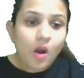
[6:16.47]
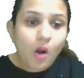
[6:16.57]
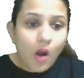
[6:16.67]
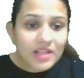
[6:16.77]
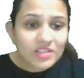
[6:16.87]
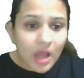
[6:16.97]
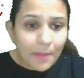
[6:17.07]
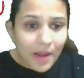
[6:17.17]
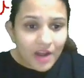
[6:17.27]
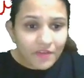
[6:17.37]
Also,
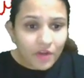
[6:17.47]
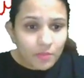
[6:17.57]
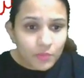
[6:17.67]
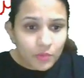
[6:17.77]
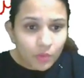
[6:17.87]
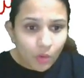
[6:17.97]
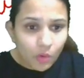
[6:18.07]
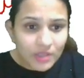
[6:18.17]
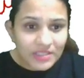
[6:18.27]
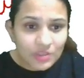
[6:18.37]
apart from
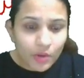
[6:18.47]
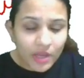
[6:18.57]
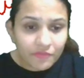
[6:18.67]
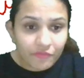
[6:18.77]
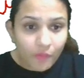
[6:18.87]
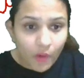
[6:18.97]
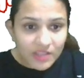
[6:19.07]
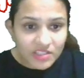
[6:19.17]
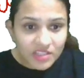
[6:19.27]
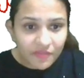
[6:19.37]
notes, you can
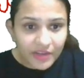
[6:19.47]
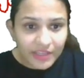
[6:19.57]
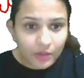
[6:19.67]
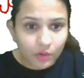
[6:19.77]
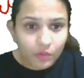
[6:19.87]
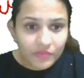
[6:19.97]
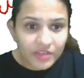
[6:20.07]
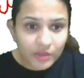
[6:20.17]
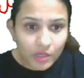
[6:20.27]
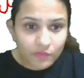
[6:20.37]
watch the video,
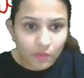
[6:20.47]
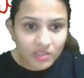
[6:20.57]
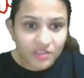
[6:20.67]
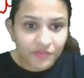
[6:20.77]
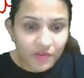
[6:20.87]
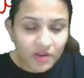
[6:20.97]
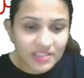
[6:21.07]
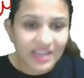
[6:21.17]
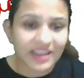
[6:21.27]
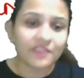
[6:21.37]
you can watch the
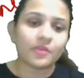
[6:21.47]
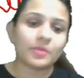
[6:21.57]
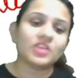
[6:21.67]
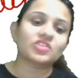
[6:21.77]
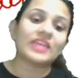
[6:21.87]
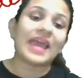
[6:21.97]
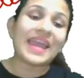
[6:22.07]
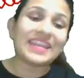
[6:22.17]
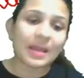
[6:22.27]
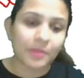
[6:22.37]
first hand information
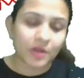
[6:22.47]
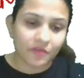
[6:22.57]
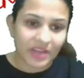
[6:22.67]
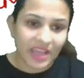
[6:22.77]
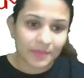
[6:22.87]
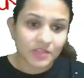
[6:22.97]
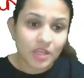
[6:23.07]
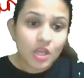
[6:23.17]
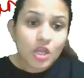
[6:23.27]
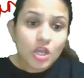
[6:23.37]
n number of times.
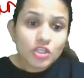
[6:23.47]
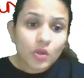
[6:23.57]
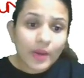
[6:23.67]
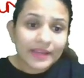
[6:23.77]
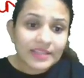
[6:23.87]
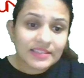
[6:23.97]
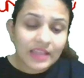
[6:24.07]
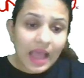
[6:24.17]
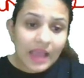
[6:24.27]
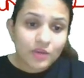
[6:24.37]
So it is,
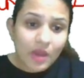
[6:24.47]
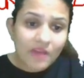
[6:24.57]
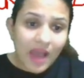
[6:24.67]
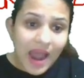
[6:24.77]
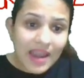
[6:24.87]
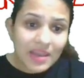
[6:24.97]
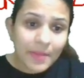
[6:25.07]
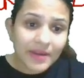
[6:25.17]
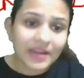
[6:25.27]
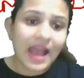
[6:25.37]
you have
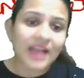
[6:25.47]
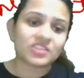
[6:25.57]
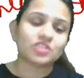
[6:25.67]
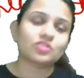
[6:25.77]
unlimited access